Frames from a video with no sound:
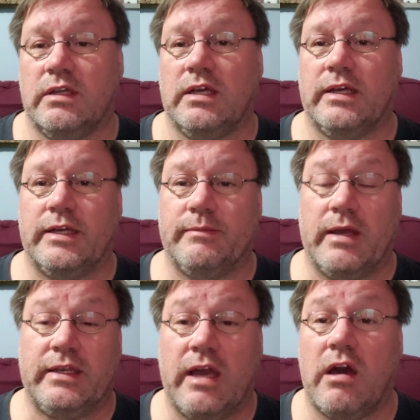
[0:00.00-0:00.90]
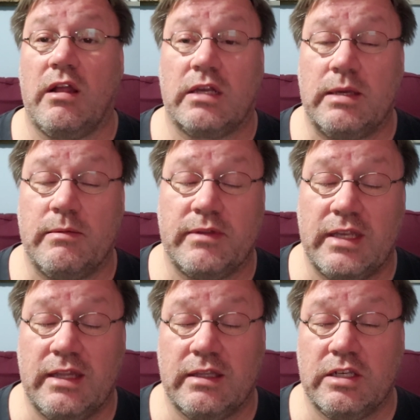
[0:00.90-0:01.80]
I doubt I'll come up with
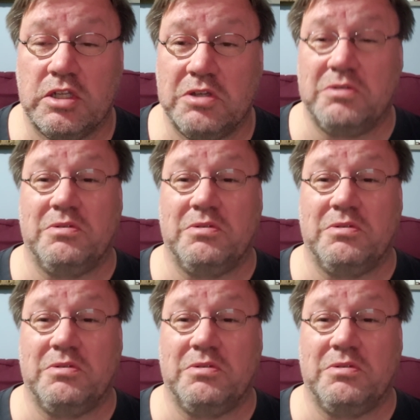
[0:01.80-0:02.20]
anything new.